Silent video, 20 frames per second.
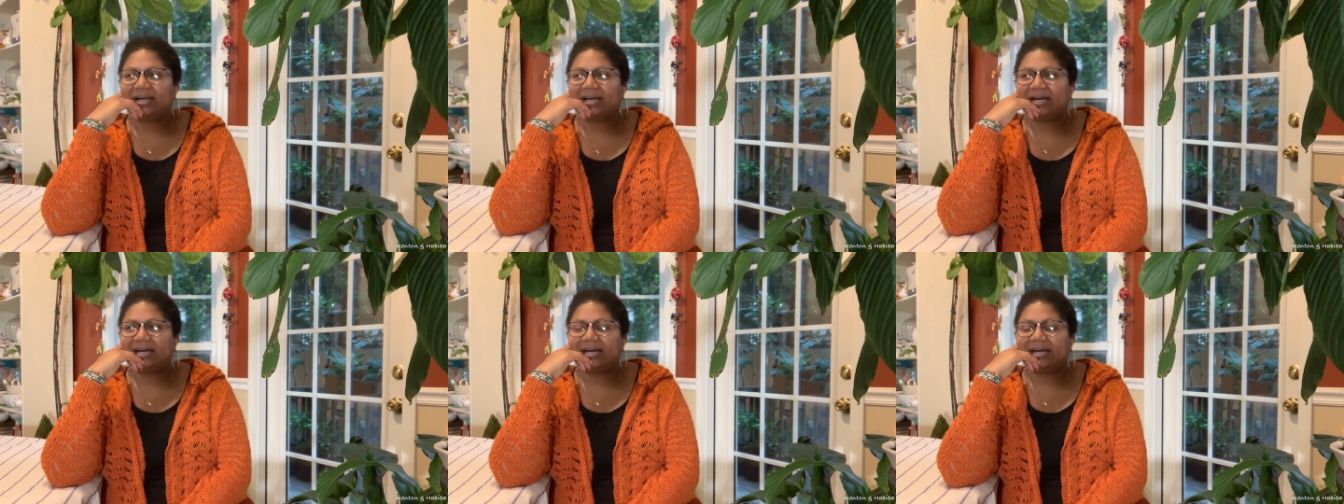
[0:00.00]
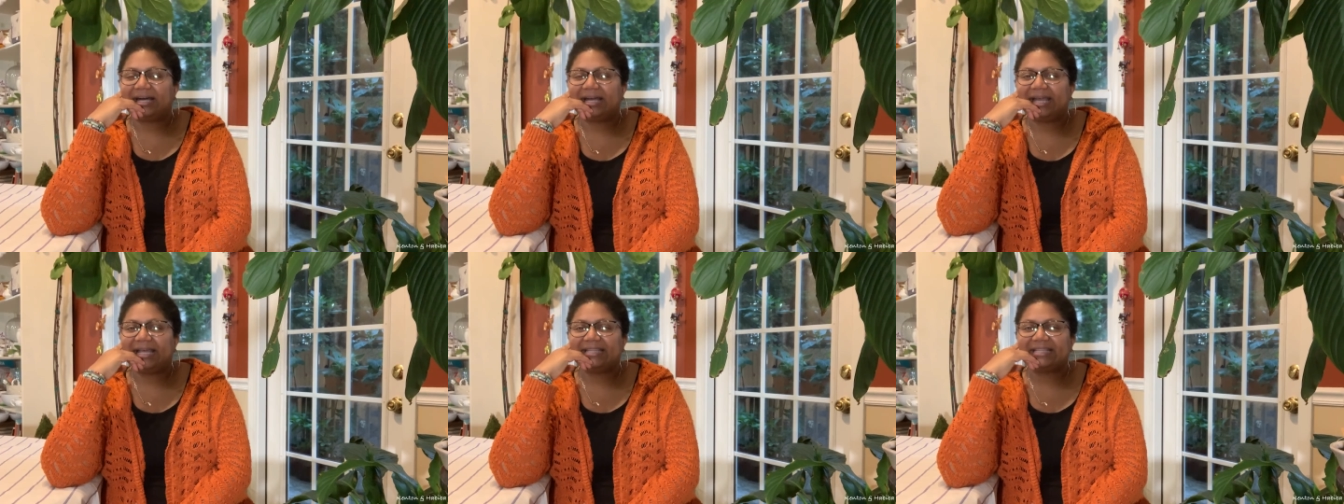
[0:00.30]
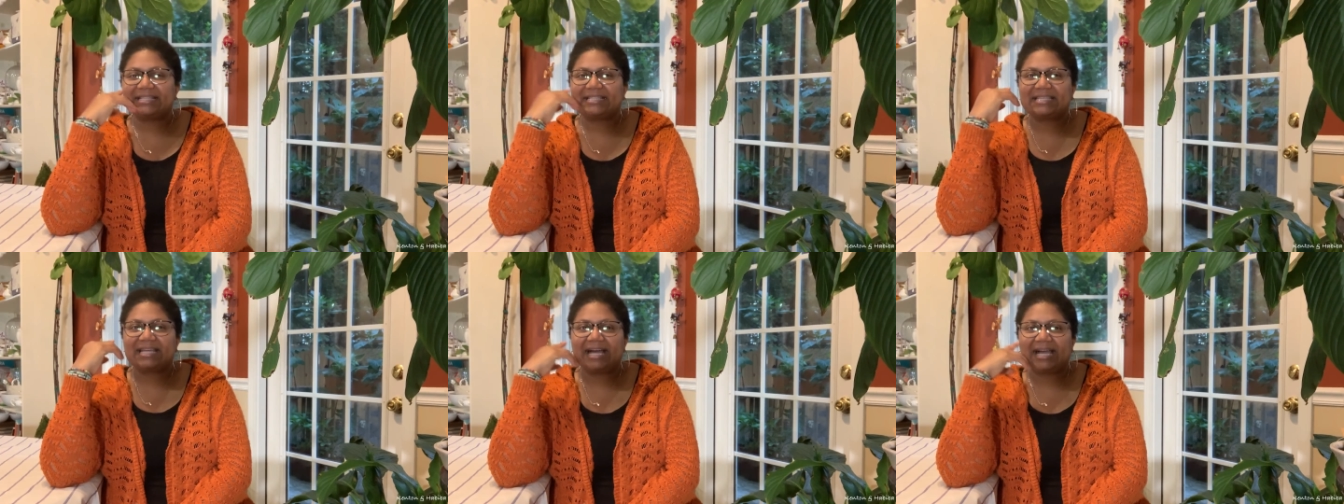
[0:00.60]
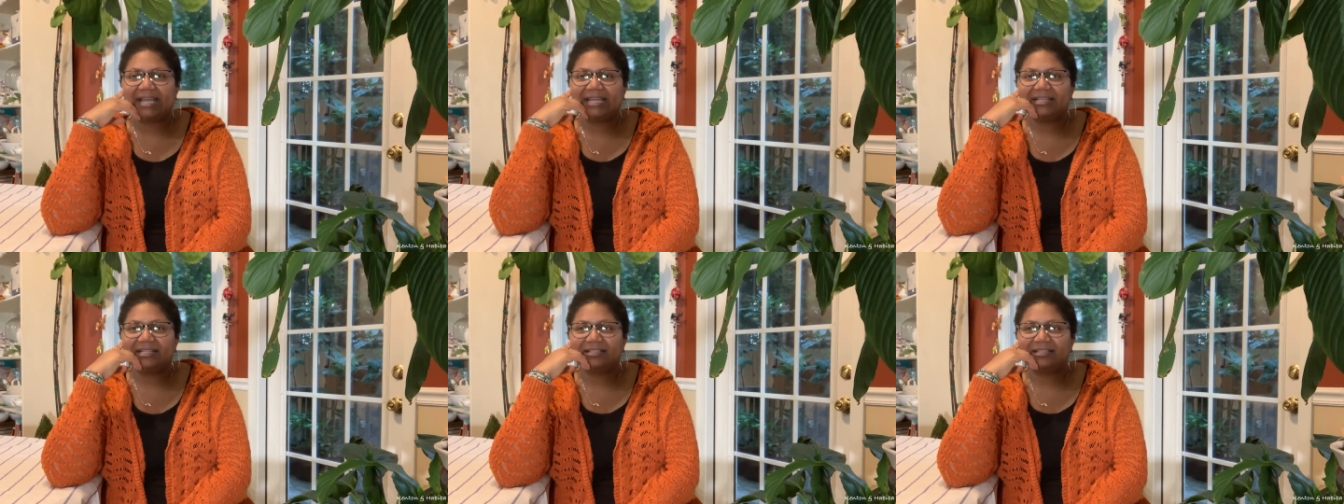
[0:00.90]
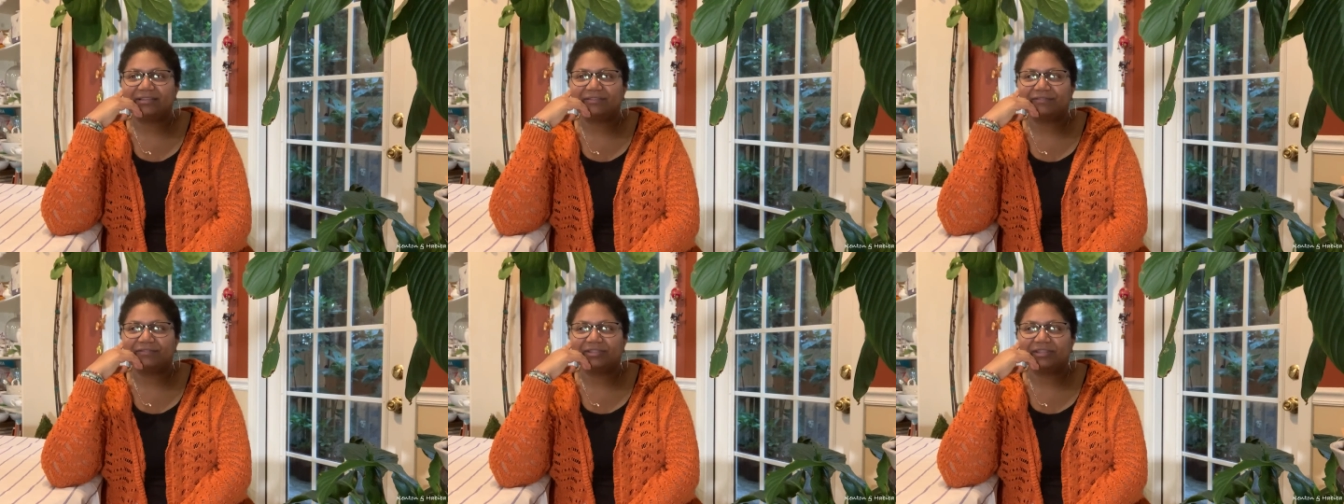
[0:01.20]
uh, the title
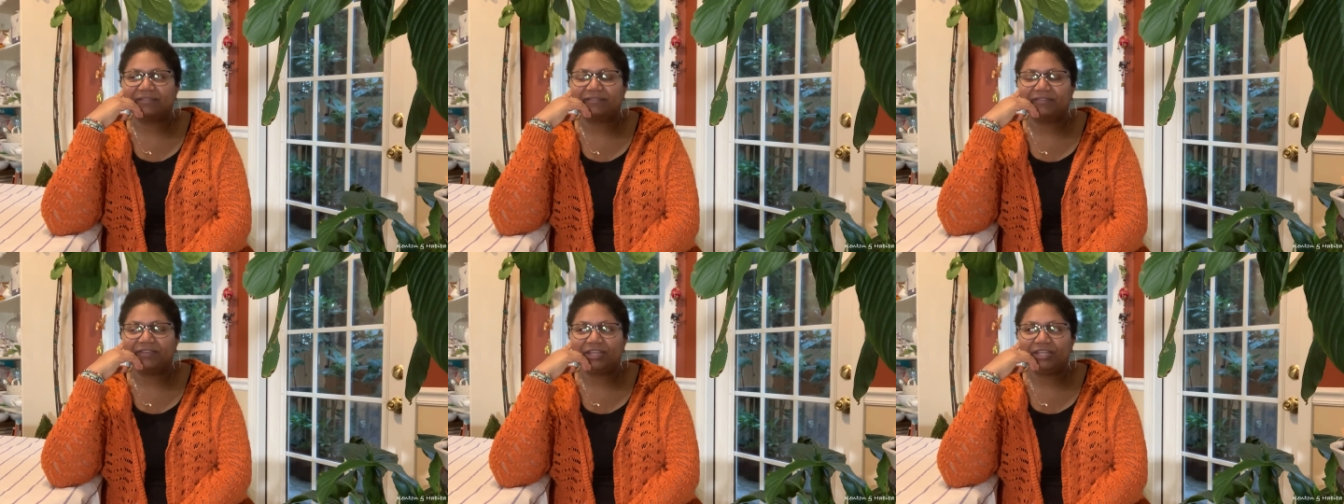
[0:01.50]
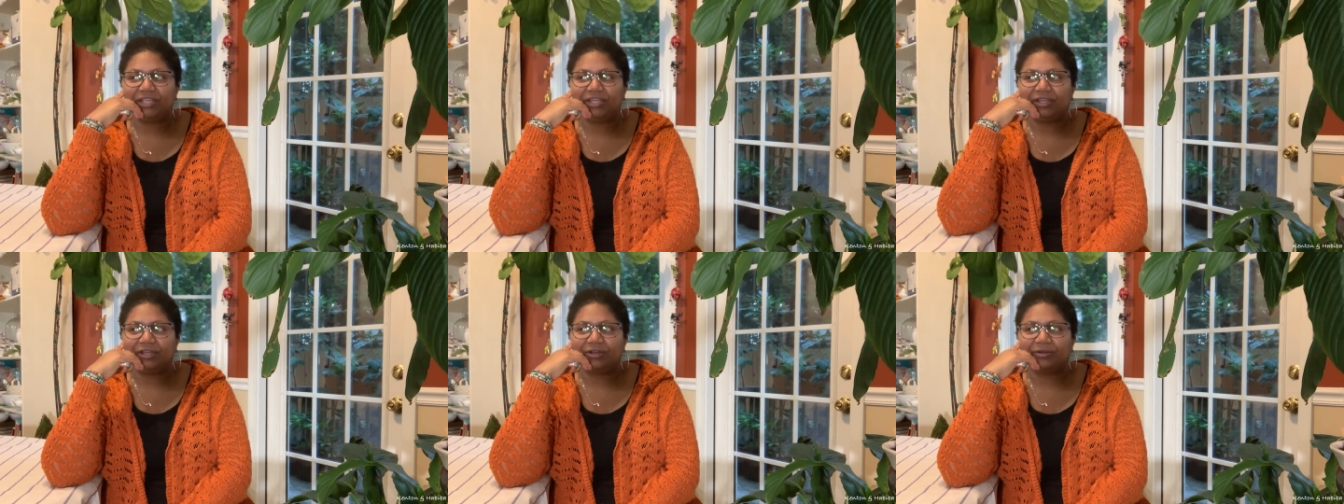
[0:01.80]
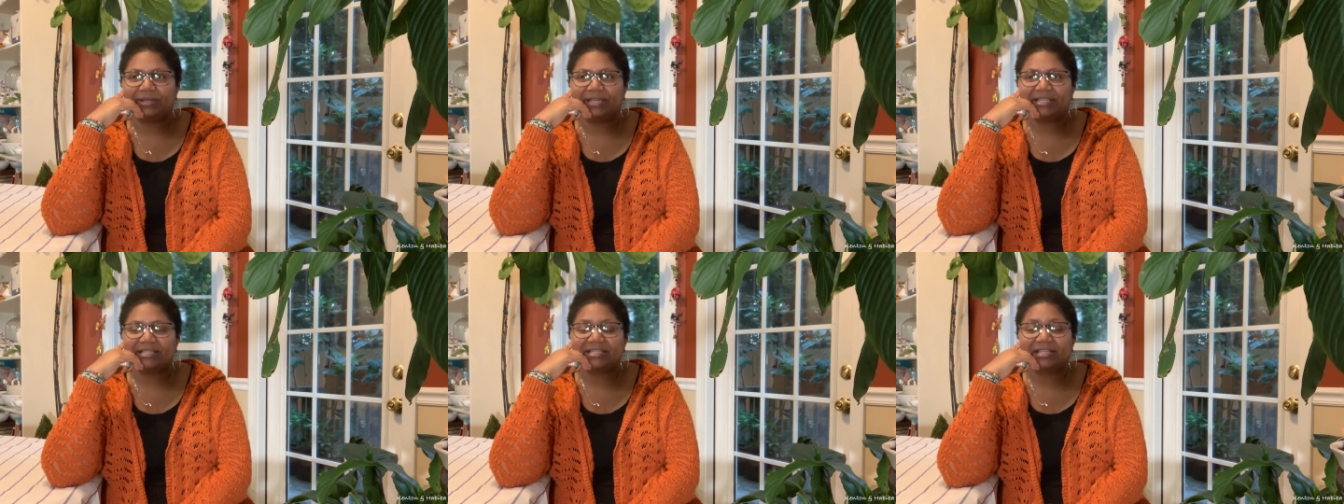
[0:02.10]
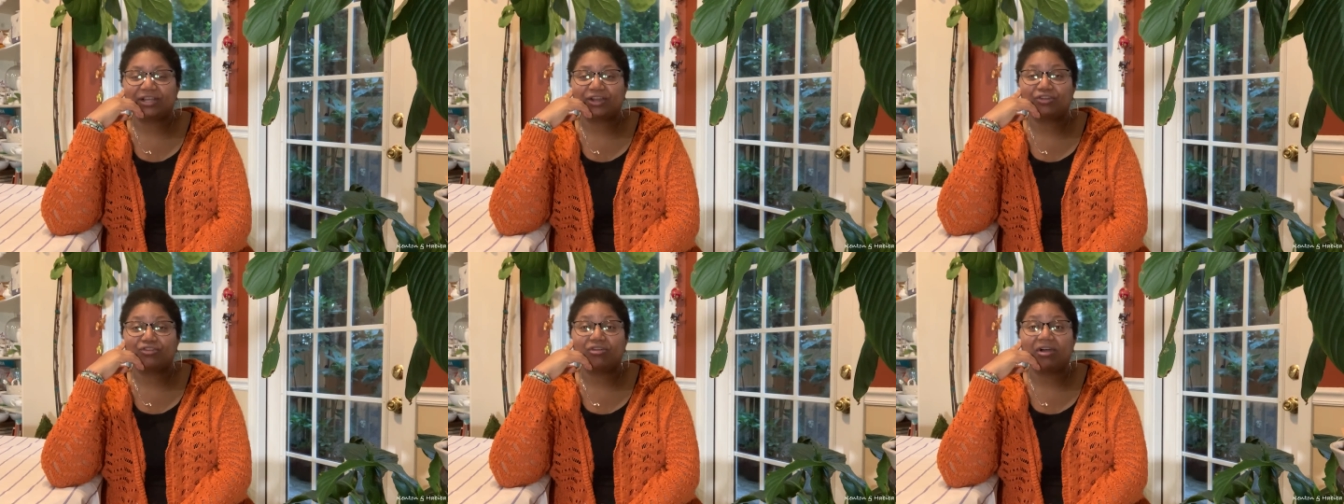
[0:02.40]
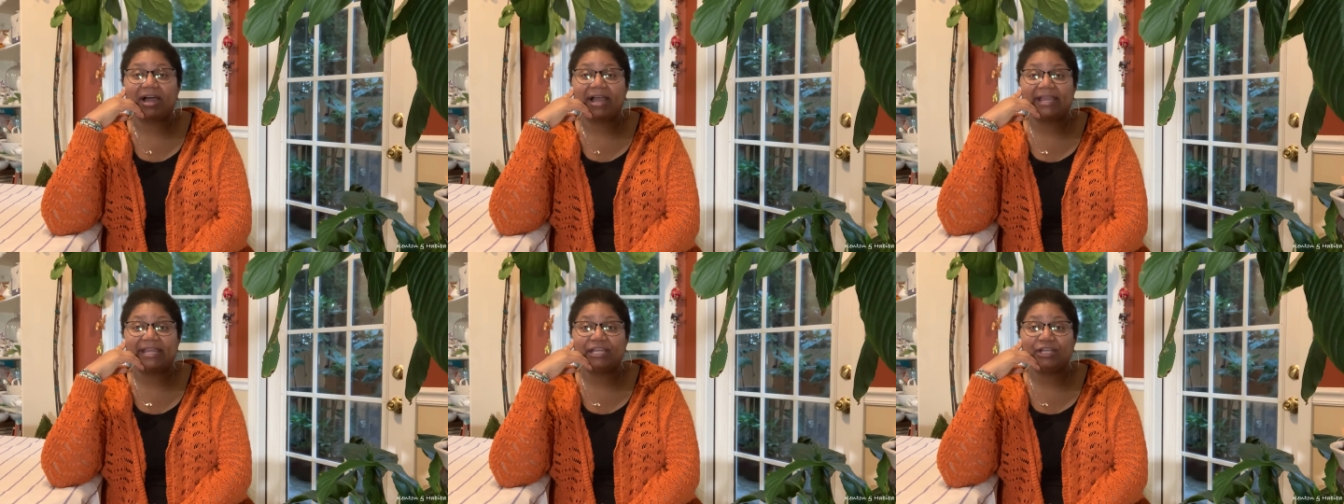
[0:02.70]
of the video is The
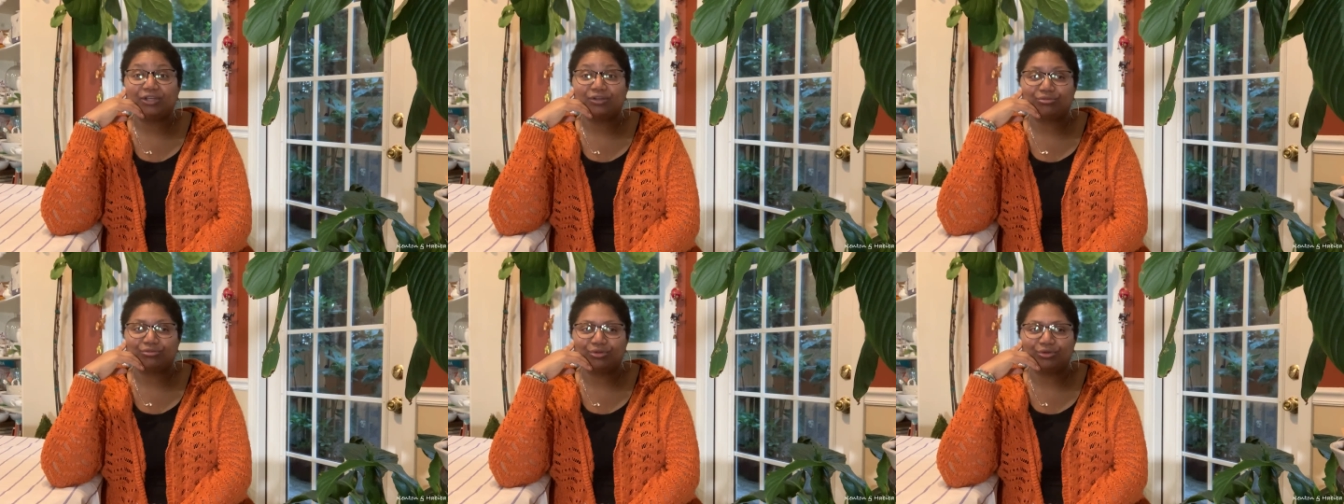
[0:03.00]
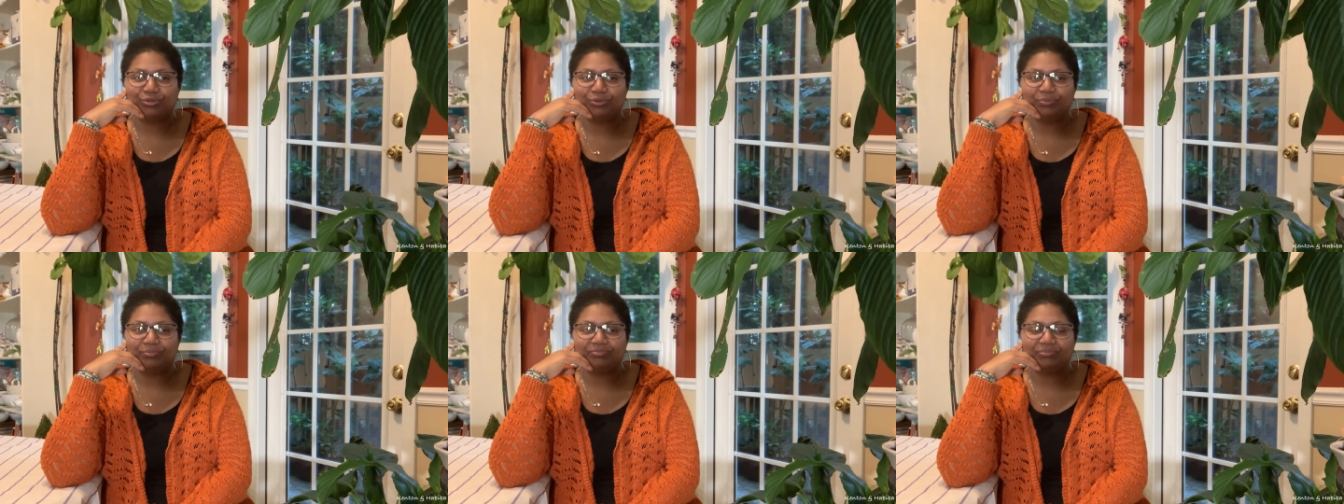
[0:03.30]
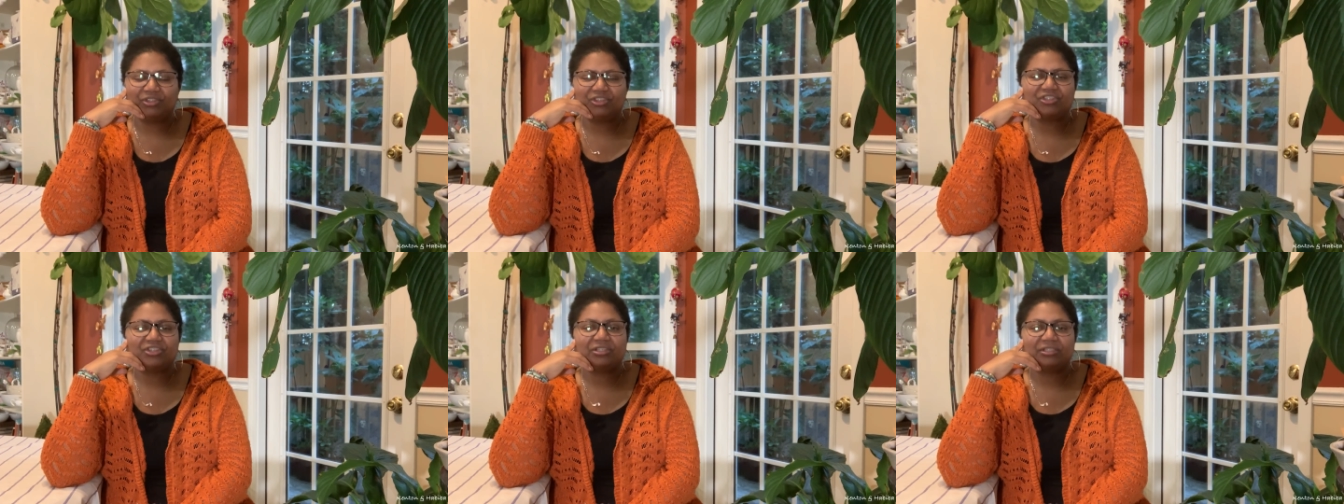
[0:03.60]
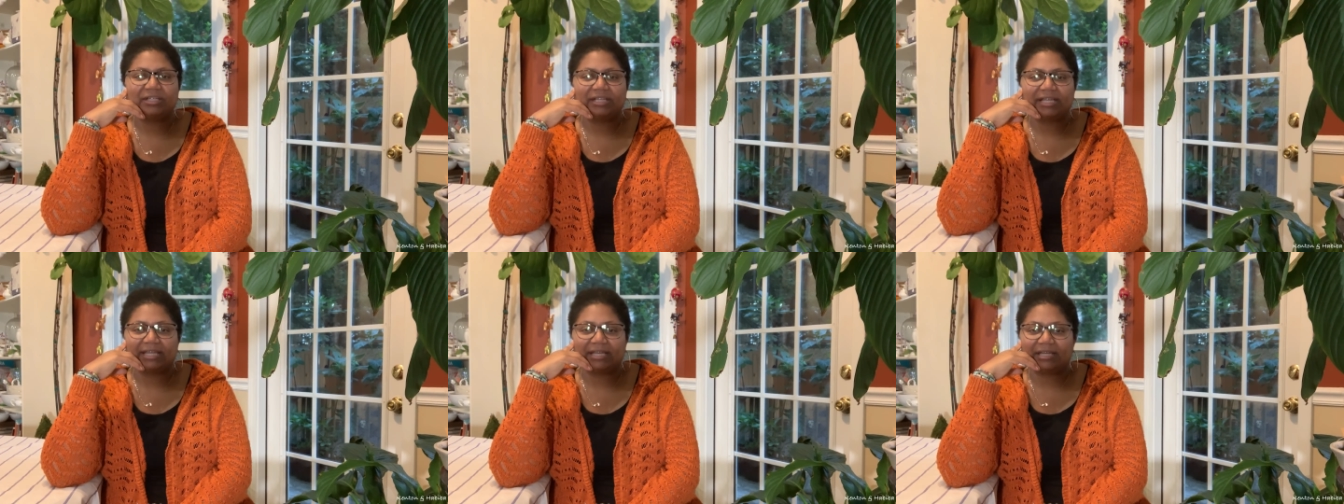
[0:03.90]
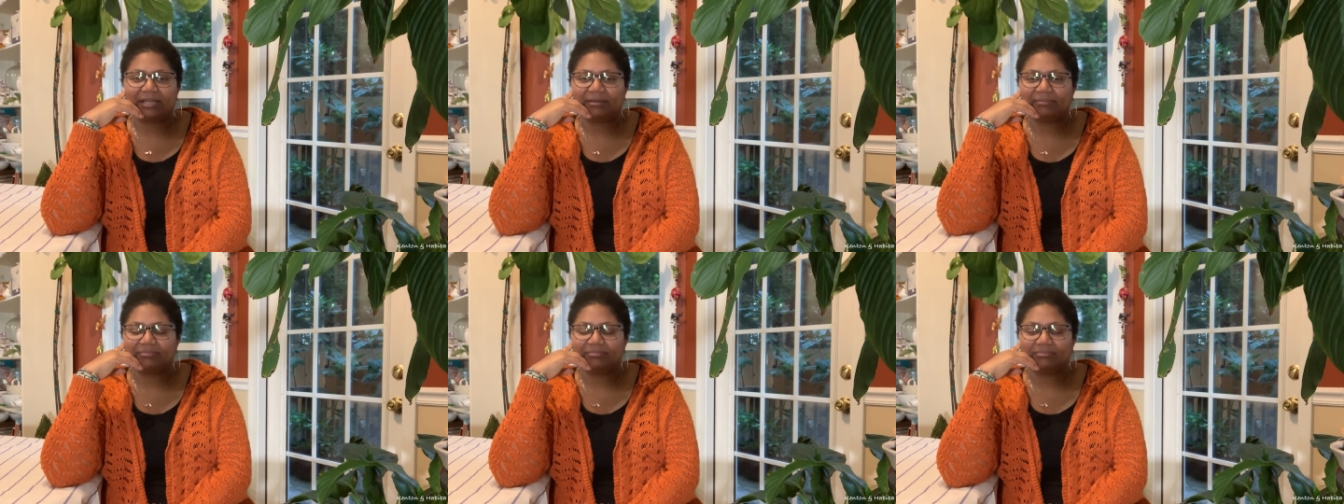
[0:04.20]
Crying Groom. You should look it
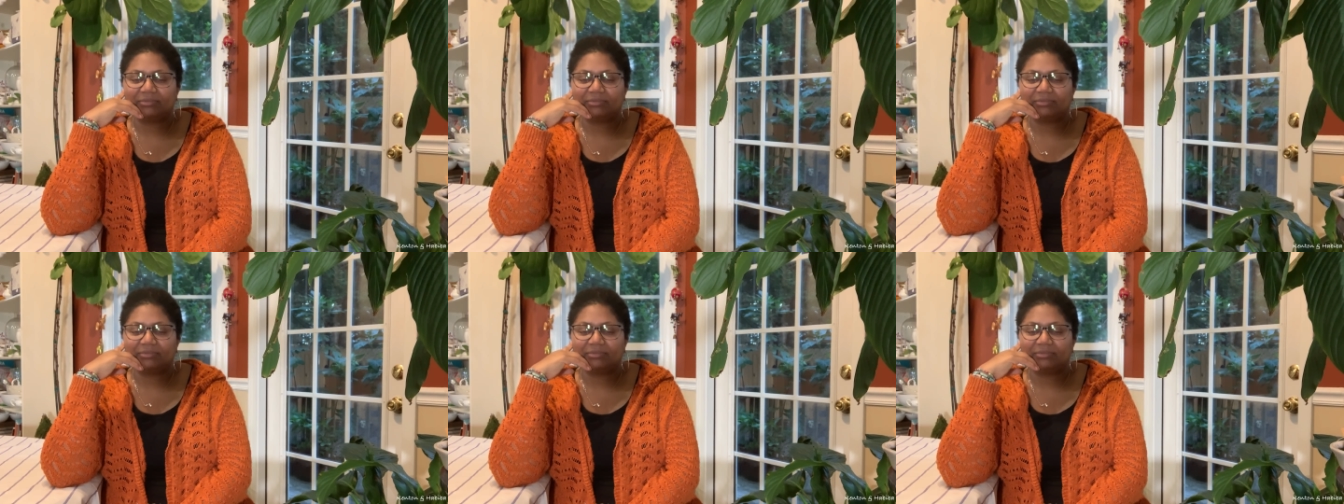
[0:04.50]
up,